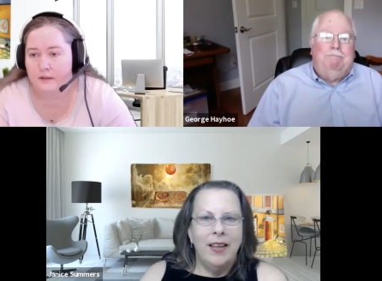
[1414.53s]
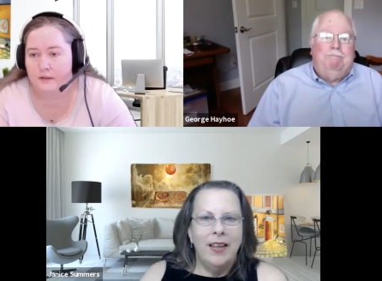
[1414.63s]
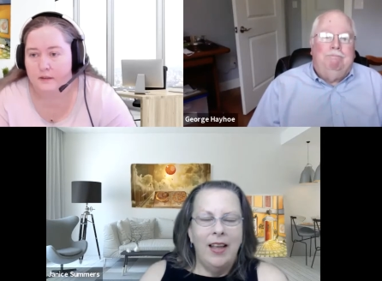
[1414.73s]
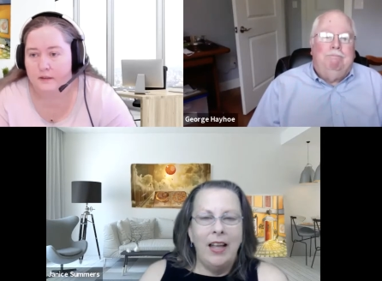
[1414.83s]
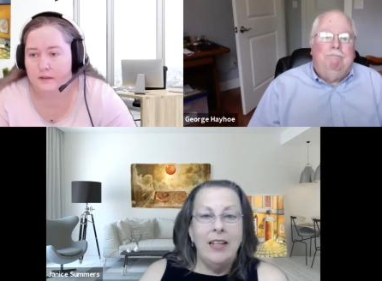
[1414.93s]

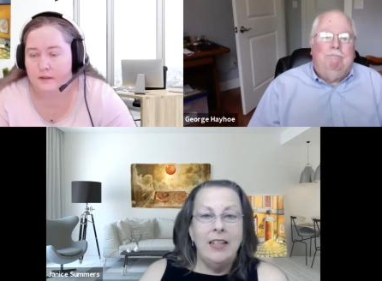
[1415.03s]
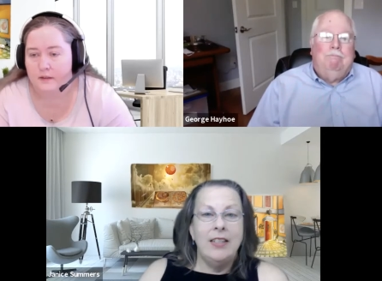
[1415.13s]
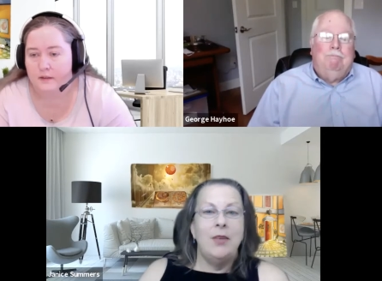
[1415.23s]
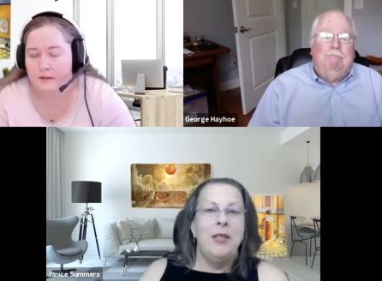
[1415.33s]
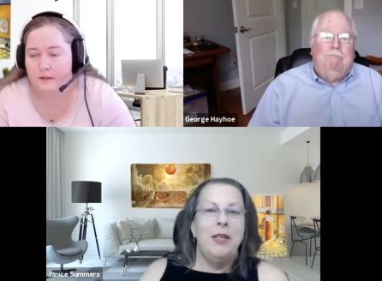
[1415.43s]
Speaker 1: And it's
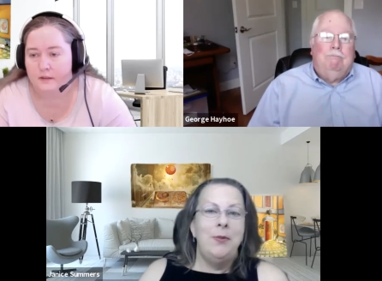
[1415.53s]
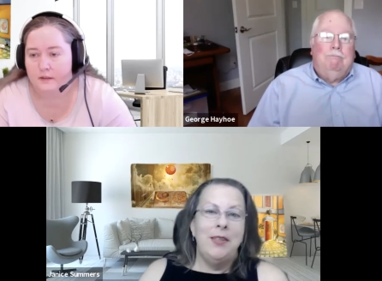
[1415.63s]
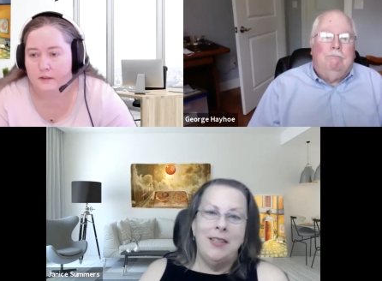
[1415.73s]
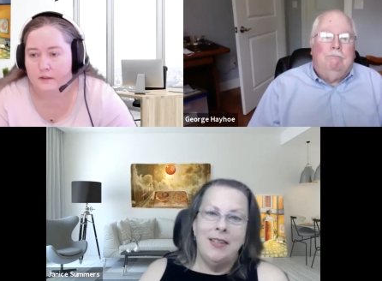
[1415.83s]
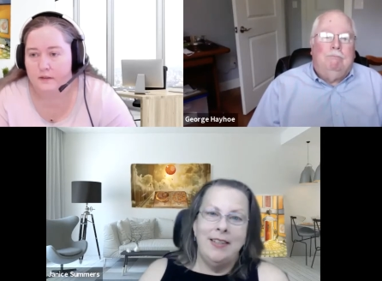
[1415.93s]
sometimes
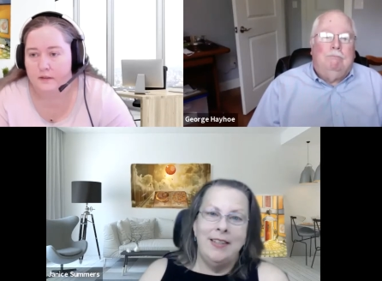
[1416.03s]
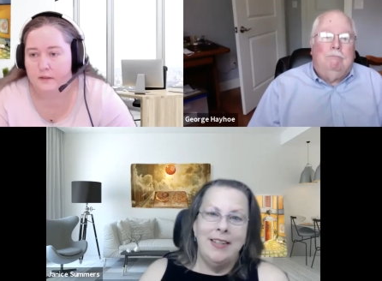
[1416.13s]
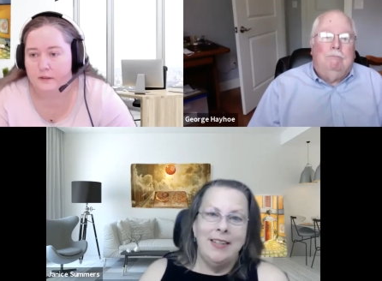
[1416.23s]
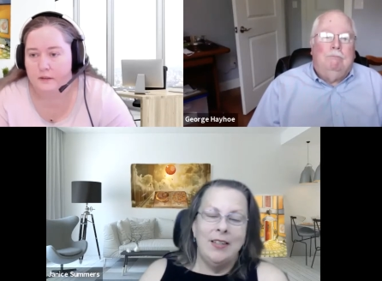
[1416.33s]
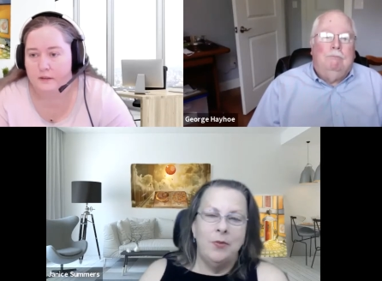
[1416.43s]
it's nice to
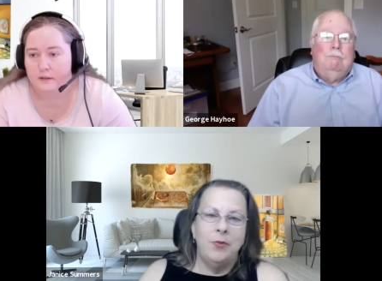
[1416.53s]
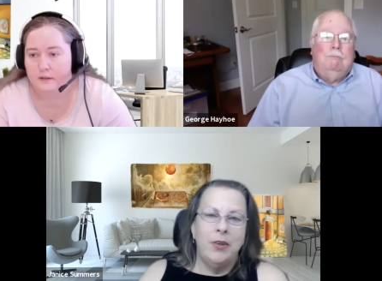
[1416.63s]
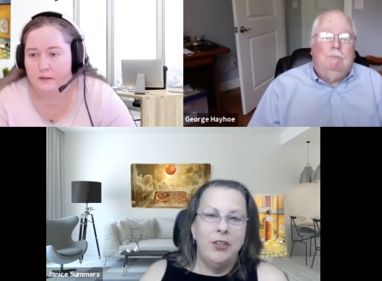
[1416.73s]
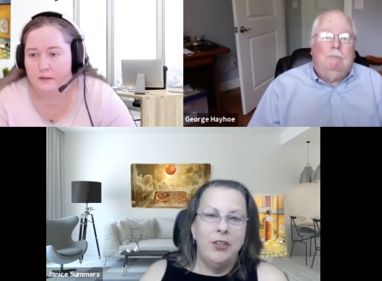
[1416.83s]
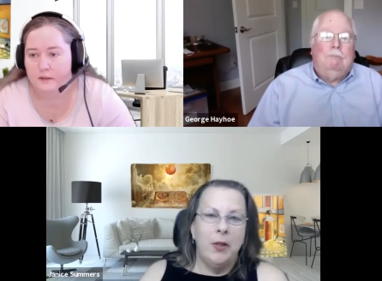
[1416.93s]
get some
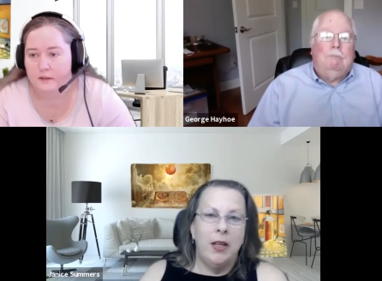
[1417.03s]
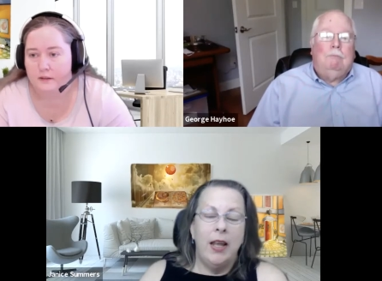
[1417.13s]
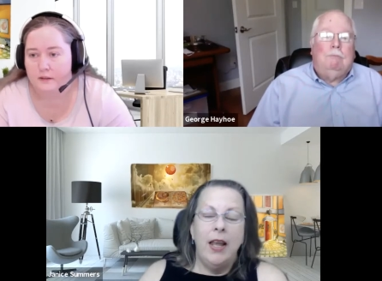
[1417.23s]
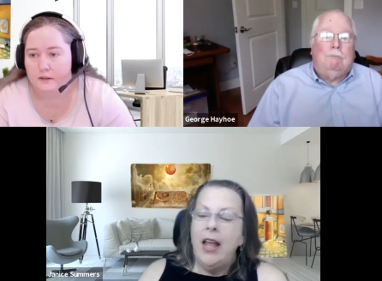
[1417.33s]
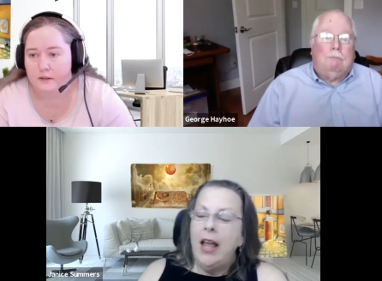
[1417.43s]
fresh blood.
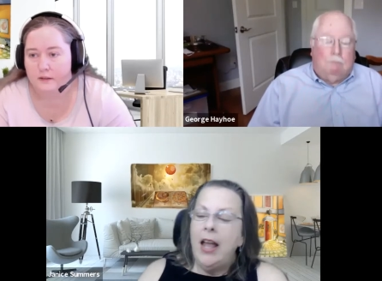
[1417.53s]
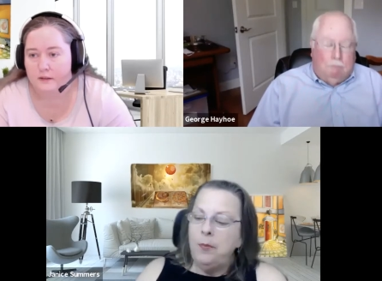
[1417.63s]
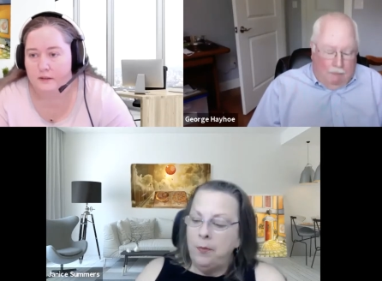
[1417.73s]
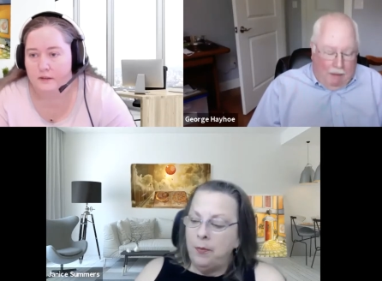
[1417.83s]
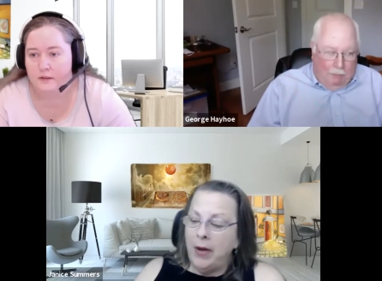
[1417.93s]
And
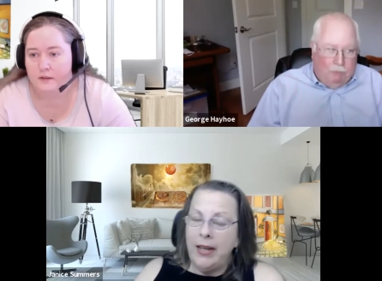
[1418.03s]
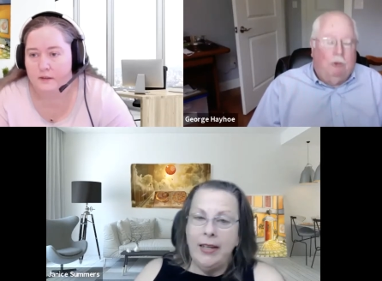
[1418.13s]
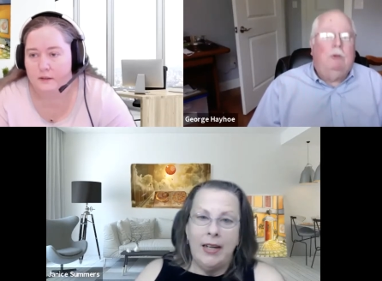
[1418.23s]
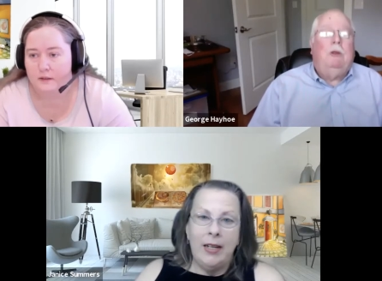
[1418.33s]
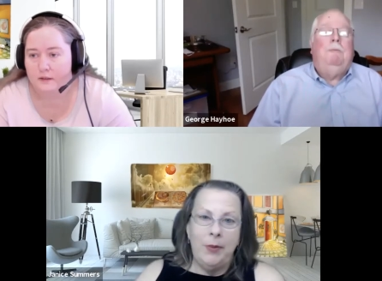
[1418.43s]
my
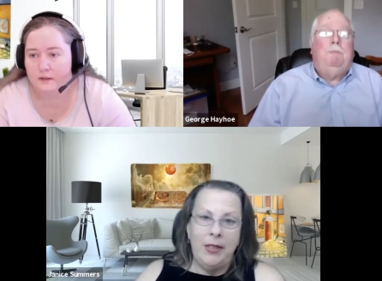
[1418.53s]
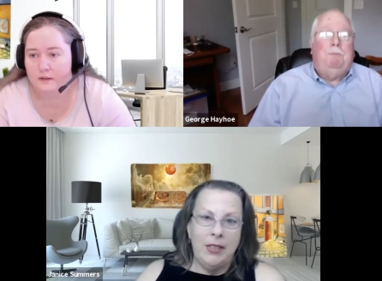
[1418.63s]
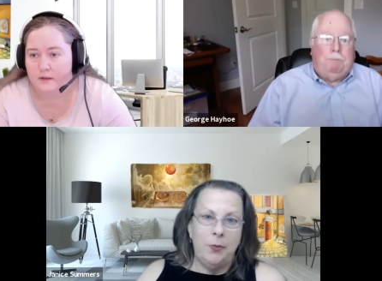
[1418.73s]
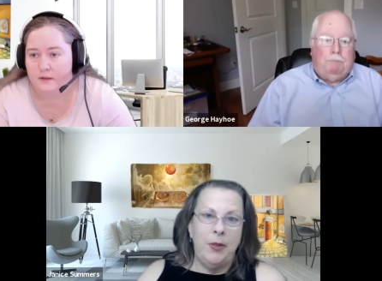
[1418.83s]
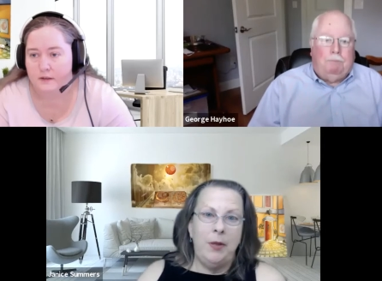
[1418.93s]
comment
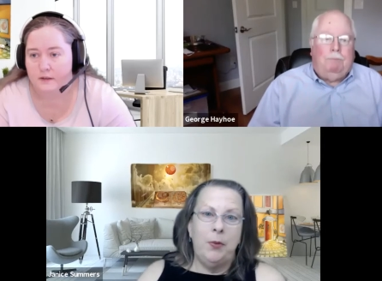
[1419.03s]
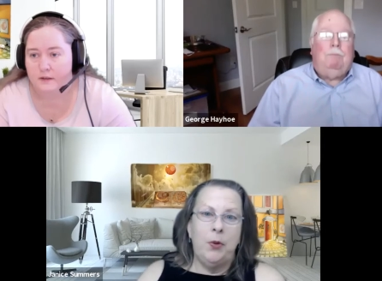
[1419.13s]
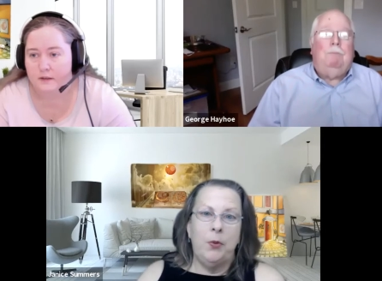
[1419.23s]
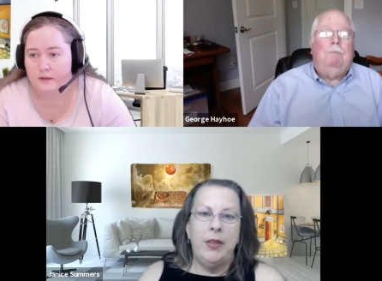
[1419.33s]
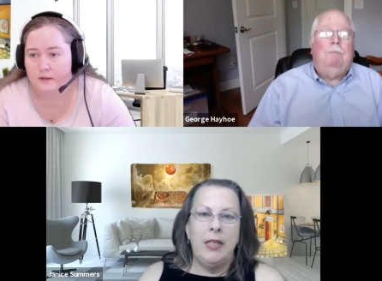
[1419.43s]
to people
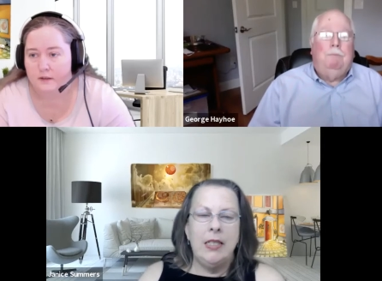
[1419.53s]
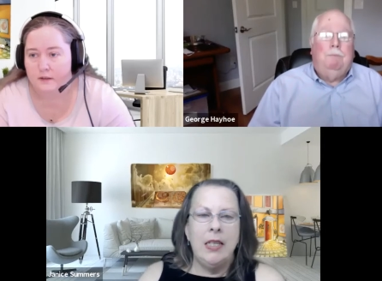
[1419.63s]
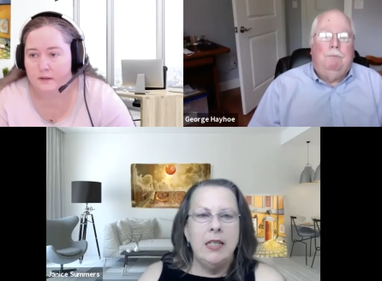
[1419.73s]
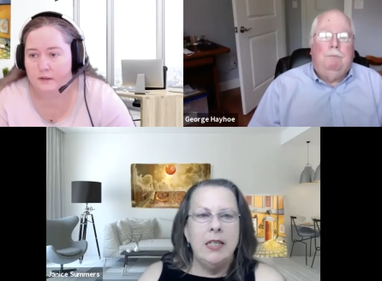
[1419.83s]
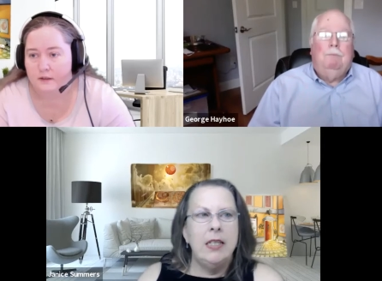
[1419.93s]
when they say,
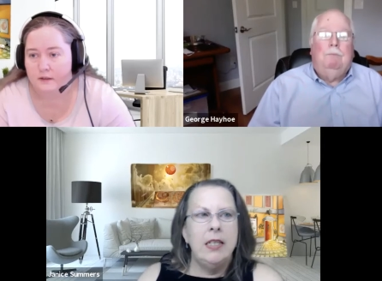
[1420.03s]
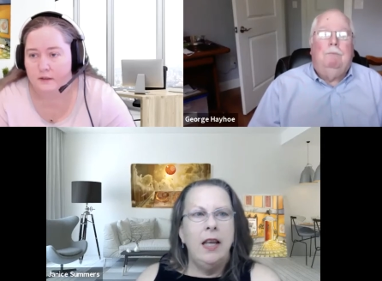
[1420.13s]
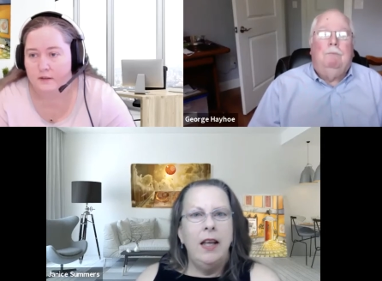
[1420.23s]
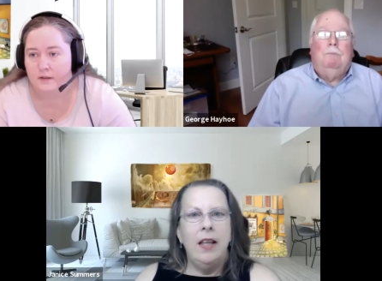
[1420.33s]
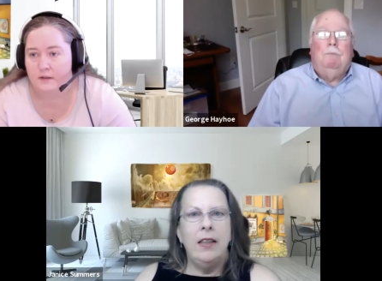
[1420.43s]
because see,
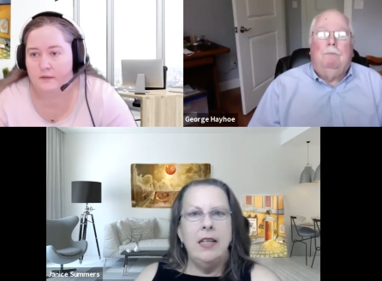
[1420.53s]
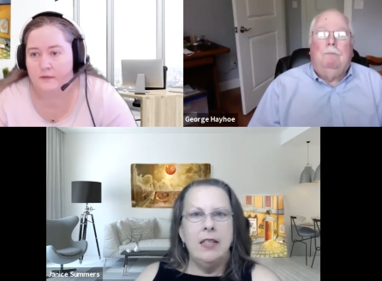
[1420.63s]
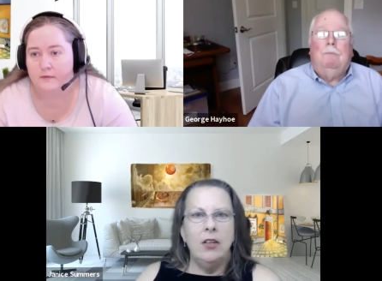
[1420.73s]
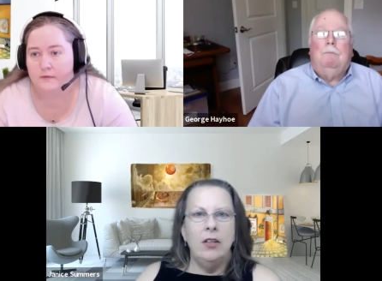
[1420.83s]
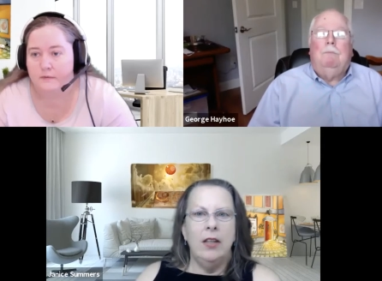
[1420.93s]
these
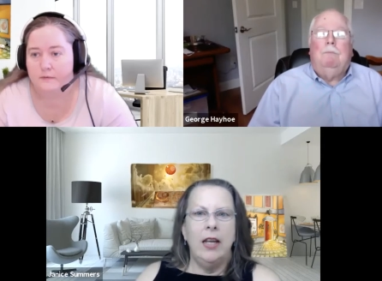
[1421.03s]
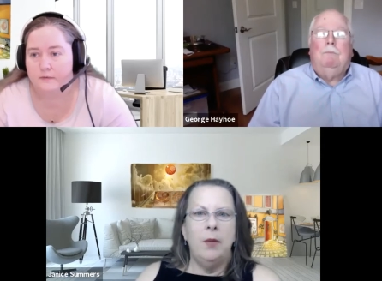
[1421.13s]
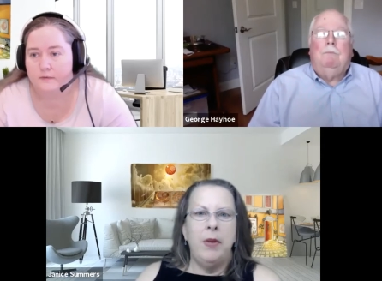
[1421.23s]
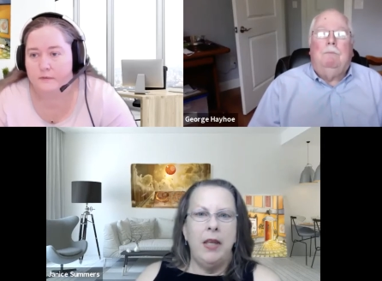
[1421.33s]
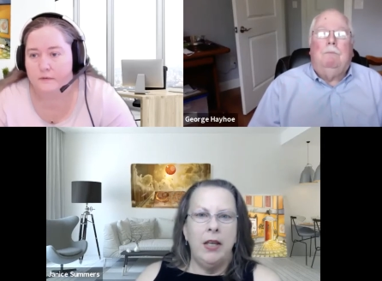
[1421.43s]
aren't like
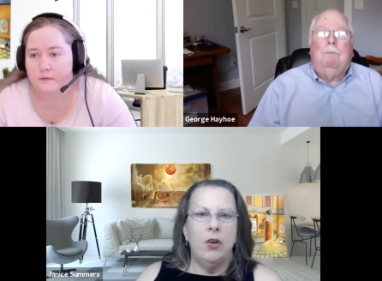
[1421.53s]
big